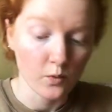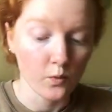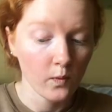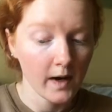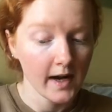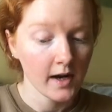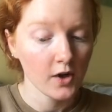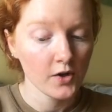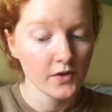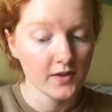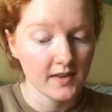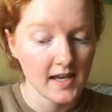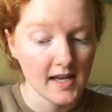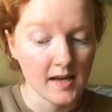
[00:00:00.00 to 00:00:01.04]
where
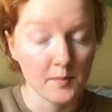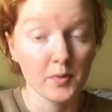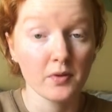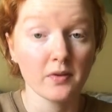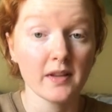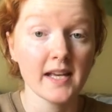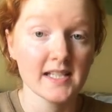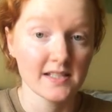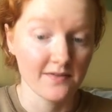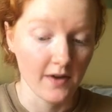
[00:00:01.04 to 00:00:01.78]
the place